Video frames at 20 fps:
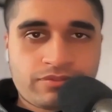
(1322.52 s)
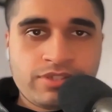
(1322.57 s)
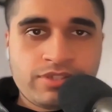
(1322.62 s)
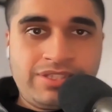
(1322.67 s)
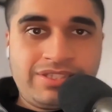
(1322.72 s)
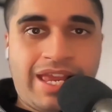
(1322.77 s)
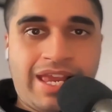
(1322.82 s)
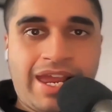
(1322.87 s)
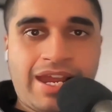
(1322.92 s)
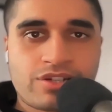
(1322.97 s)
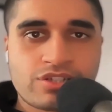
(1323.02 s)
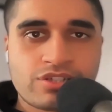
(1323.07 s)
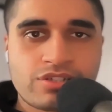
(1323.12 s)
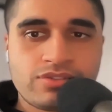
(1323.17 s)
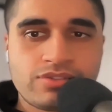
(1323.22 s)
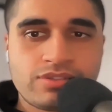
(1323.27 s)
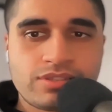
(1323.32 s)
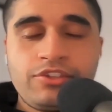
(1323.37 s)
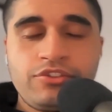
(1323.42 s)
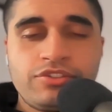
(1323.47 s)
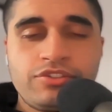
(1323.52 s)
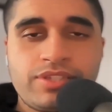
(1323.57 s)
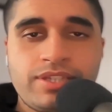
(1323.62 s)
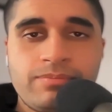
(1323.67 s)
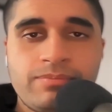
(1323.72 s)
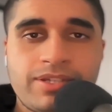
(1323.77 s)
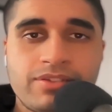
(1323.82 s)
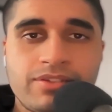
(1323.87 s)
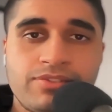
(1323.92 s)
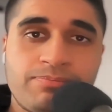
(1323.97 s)
his actions. You see,
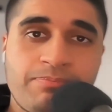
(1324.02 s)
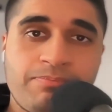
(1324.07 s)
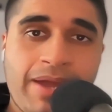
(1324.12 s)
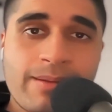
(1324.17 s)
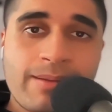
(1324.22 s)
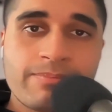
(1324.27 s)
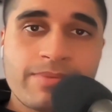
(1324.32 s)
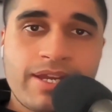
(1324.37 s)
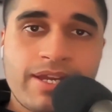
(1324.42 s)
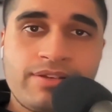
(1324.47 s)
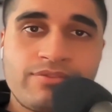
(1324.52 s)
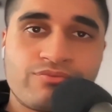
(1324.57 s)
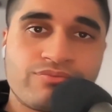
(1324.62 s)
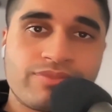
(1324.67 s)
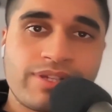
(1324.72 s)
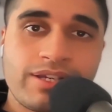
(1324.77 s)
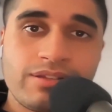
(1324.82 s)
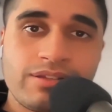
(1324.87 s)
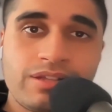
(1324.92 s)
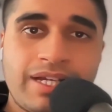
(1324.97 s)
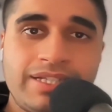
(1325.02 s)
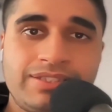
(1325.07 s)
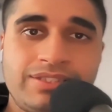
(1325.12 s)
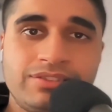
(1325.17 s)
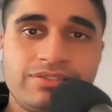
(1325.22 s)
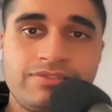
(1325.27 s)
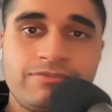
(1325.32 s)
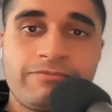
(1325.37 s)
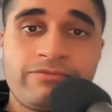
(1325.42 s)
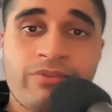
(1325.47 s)
because Batman realizes
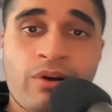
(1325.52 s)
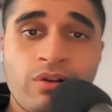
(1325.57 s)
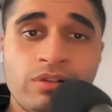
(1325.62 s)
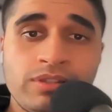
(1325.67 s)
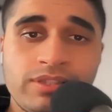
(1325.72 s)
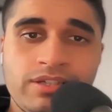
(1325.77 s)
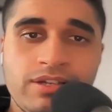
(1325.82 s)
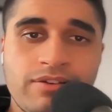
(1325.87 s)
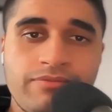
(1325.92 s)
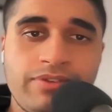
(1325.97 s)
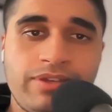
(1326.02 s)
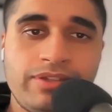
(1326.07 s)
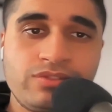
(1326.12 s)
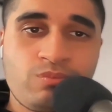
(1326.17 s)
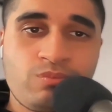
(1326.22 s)
the folly of his